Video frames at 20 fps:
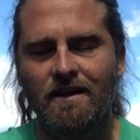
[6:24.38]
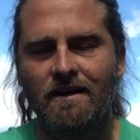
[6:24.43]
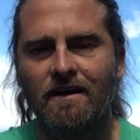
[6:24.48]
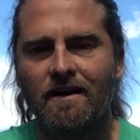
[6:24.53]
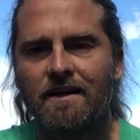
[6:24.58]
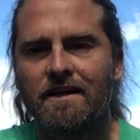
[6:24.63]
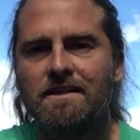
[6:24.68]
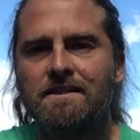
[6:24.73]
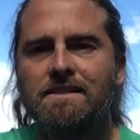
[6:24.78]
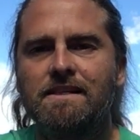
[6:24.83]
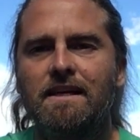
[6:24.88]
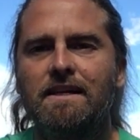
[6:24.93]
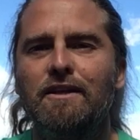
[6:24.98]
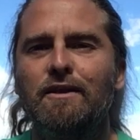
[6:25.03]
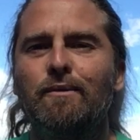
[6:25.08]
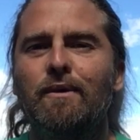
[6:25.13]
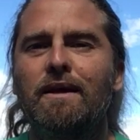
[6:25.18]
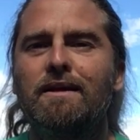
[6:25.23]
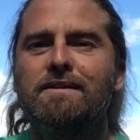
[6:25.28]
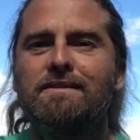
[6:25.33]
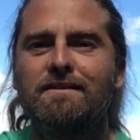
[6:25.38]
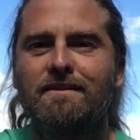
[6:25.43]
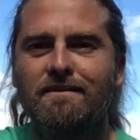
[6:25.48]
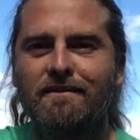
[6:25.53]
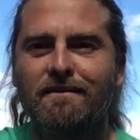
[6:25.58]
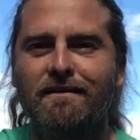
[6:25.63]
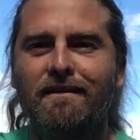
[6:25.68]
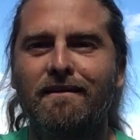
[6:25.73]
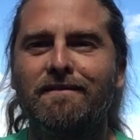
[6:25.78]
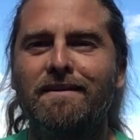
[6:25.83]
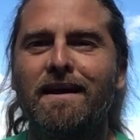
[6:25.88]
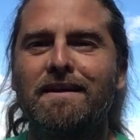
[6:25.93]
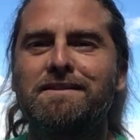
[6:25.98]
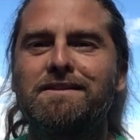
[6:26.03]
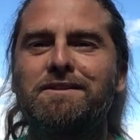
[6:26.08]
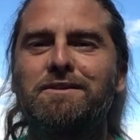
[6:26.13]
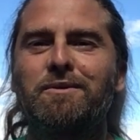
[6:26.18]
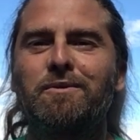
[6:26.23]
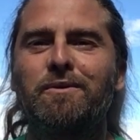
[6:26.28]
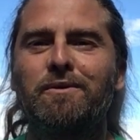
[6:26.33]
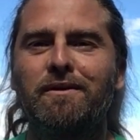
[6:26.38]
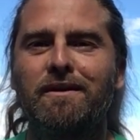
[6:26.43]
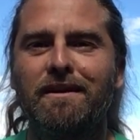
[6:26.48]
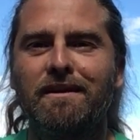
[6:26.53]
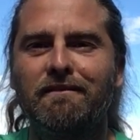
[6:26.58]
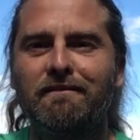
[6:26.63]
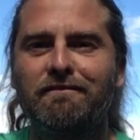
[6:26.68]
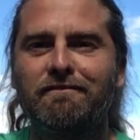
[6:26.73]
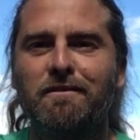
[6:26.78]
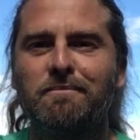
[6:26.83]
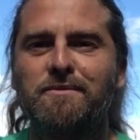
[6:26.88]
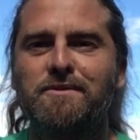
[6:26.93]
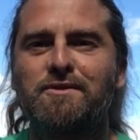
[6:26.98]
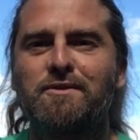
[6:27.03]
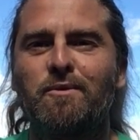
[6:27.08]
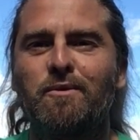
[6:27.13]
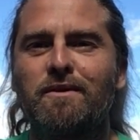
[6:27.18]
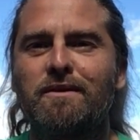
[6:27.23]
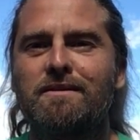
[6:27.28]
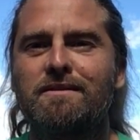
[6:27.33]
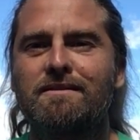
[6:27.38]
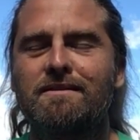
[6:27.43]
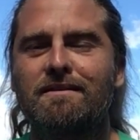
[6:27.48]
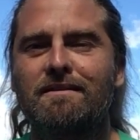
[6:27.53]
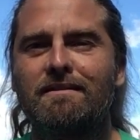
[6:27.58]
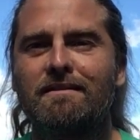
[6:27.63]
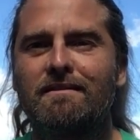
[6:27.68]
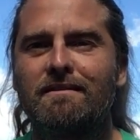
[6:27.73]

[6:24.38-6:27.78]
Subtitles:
a continuation of that story from source,